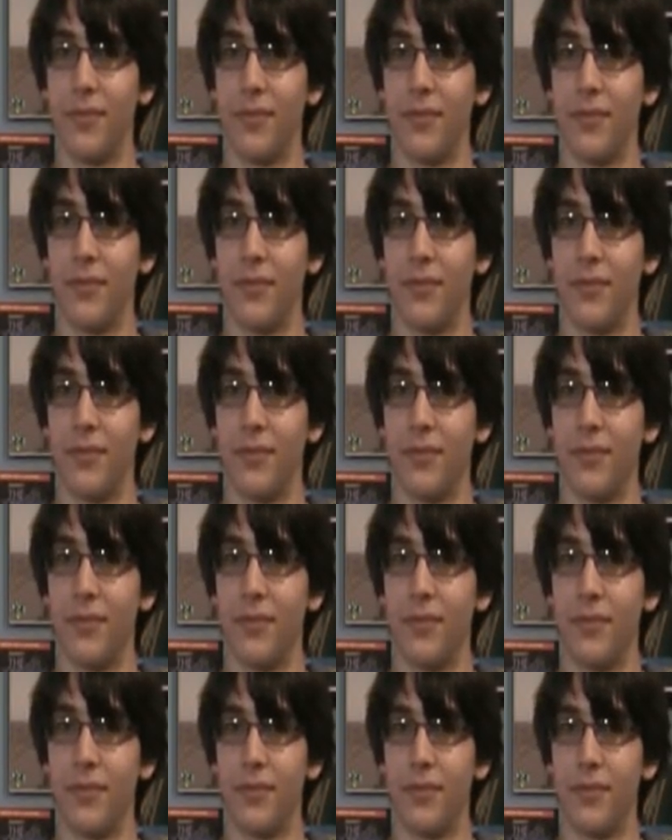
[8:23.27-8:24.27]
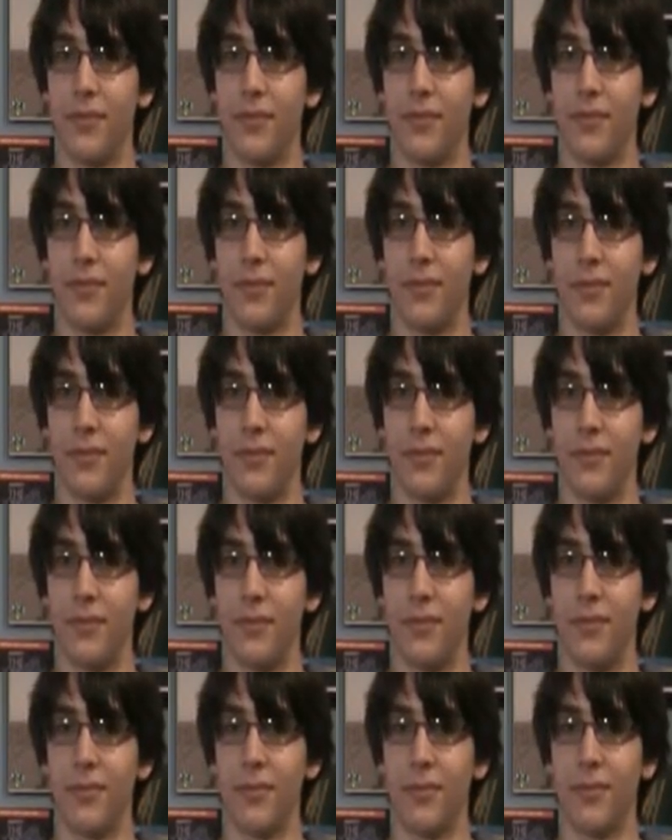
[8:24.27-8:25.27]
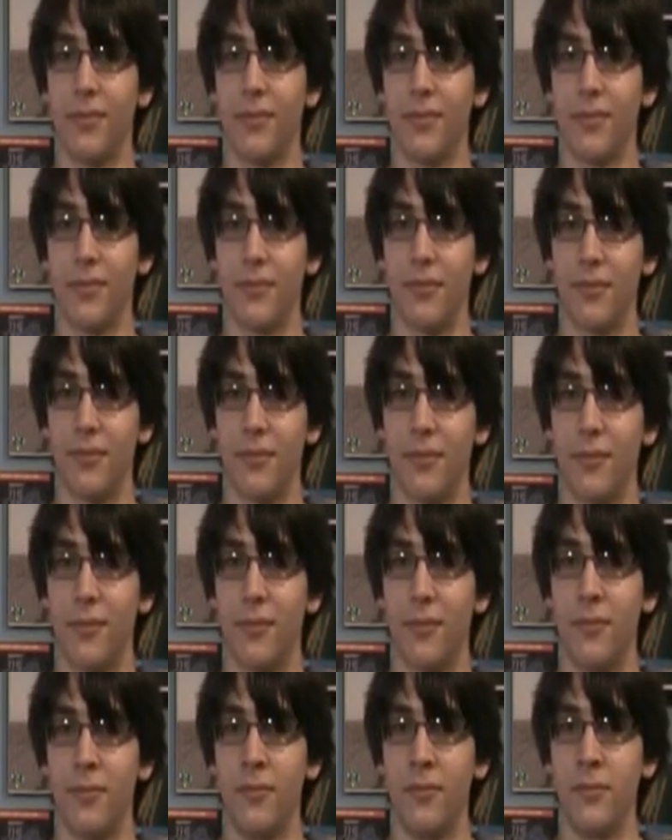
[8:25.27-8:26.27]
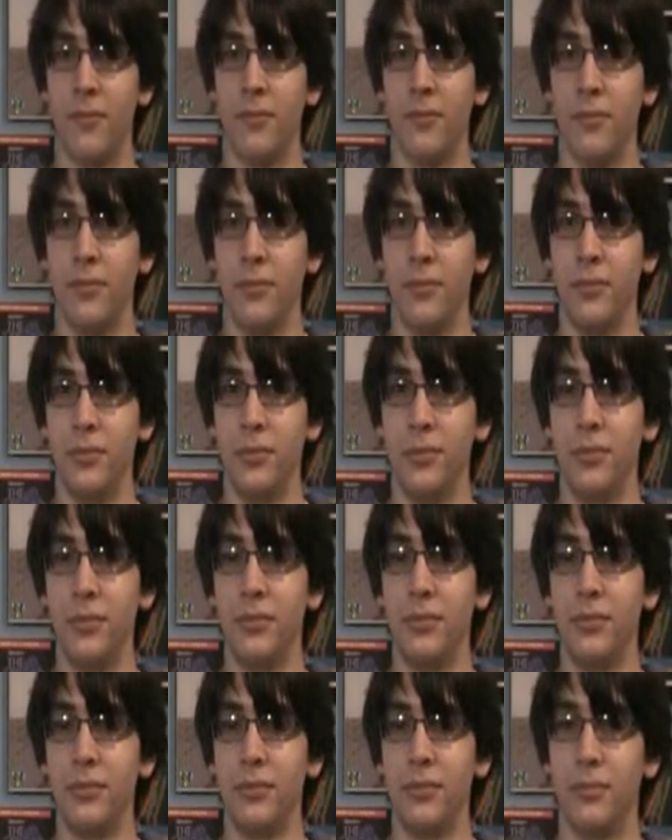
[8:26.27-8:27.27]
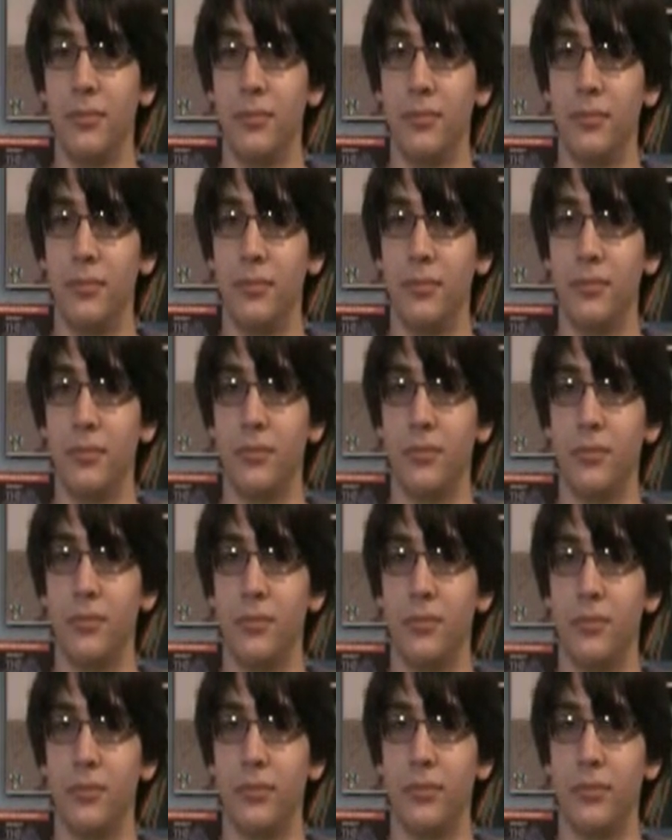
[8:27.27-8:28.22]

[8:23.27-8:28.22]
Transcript: This person isn't speaking.